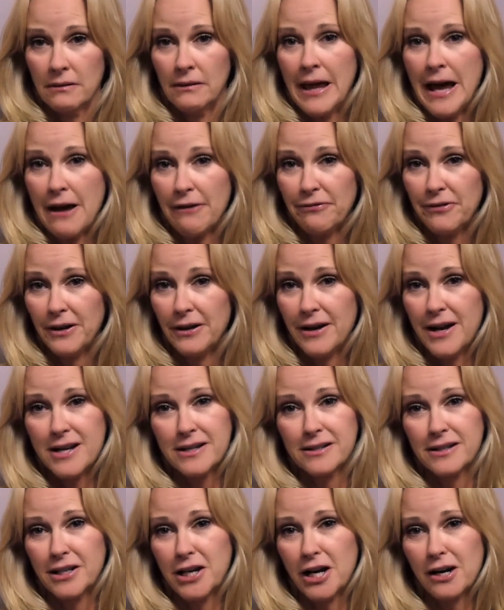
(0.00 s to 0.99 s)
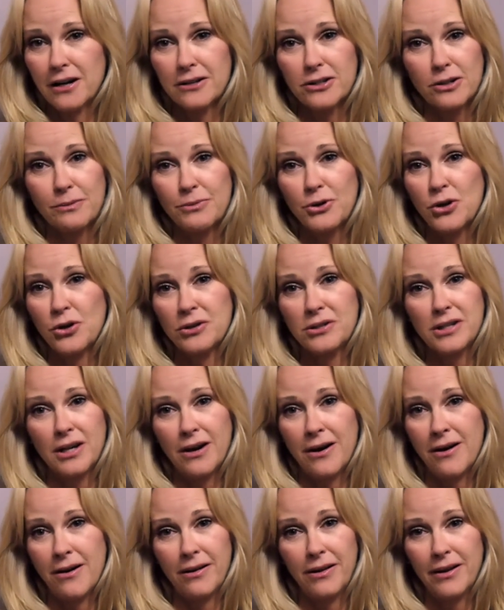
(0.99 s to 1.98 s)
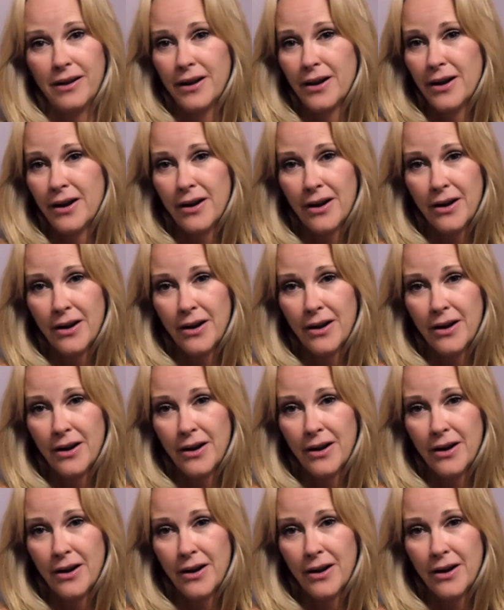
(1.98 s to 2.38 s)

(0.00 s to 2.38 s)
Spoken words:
laughing as the character, but you can tell